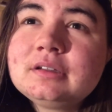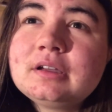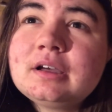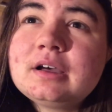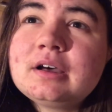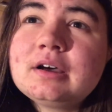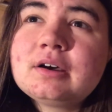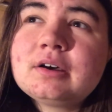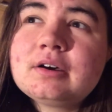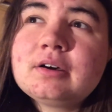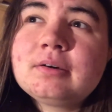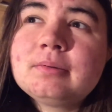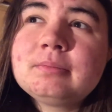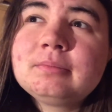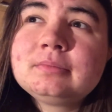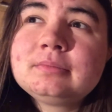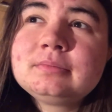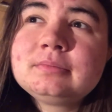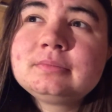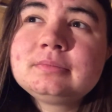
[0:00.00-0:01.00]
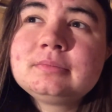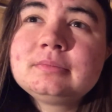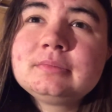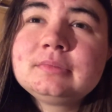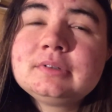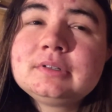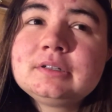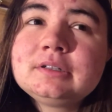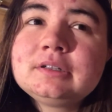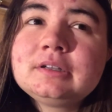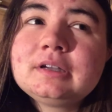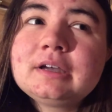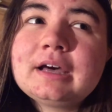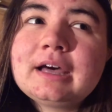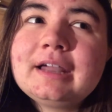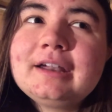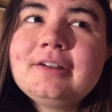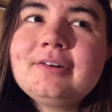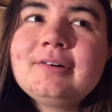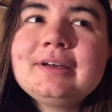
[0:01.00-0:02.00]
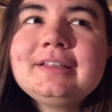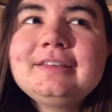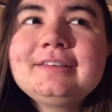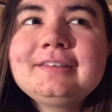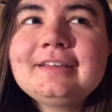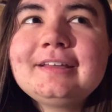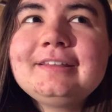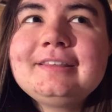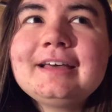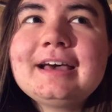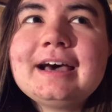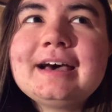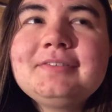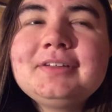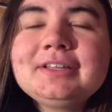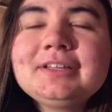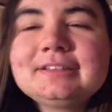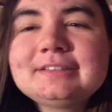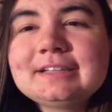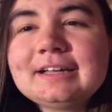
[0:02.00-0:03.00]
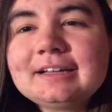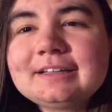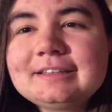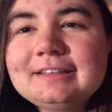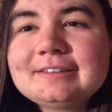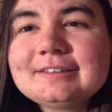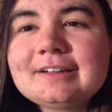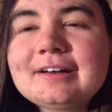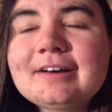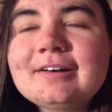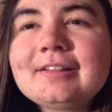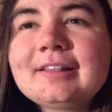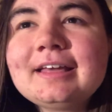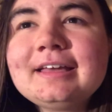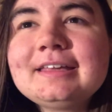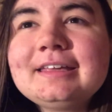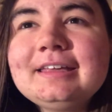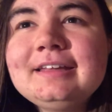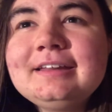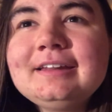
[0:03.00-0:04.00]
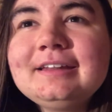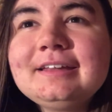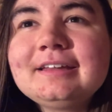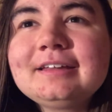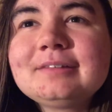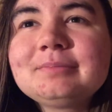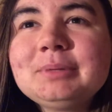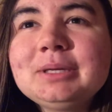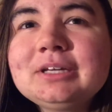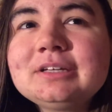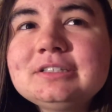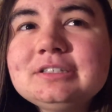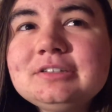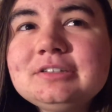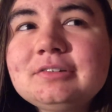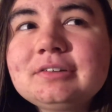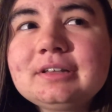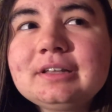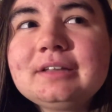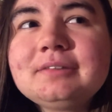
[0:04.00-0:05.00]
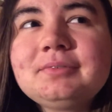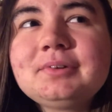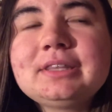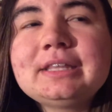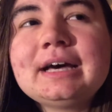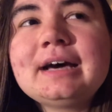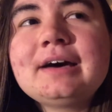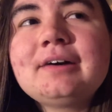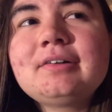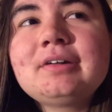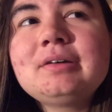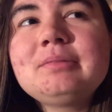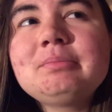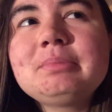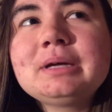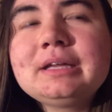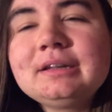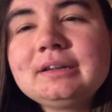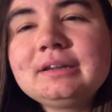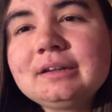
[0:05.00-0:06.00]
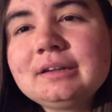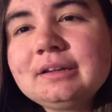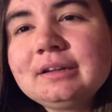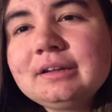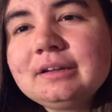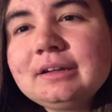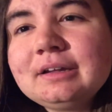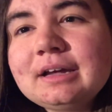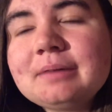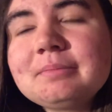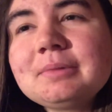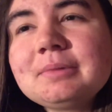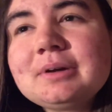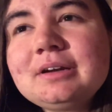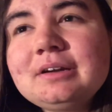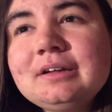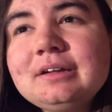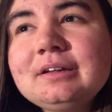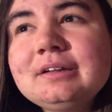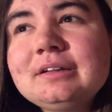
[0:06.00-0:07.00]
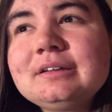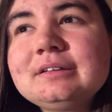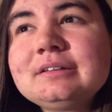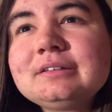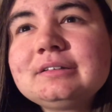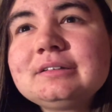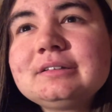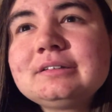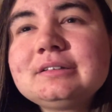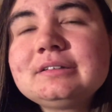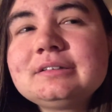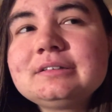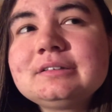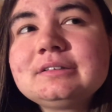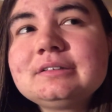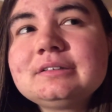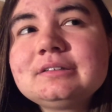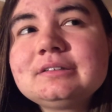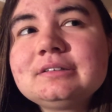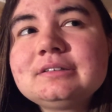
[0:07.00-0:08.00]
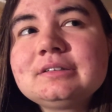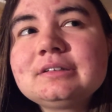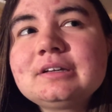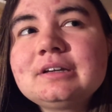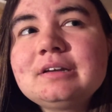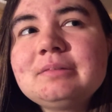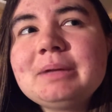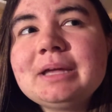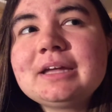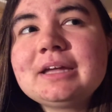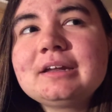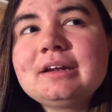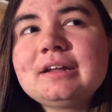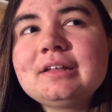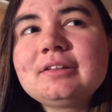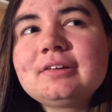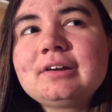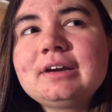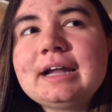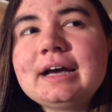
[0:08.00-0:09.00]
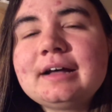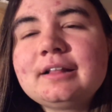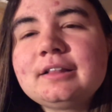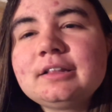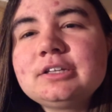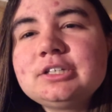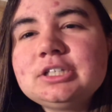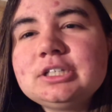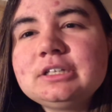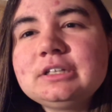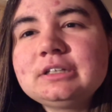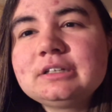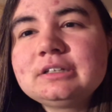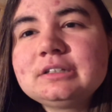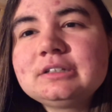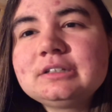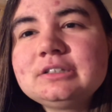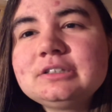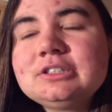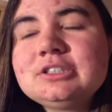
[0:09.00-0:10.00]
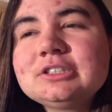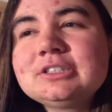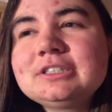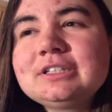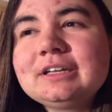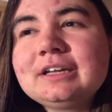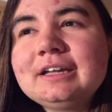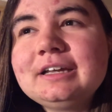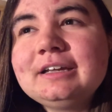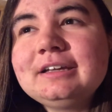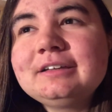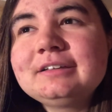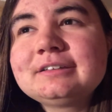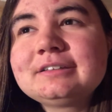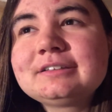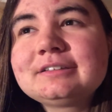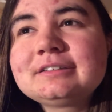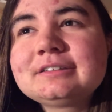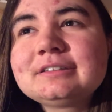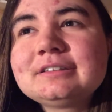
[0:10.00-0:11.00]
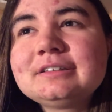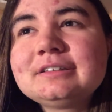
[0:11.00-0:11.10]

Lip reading: I know I said that having sex is not like eating because you can live without it, but I'm gonna make another analogy just in case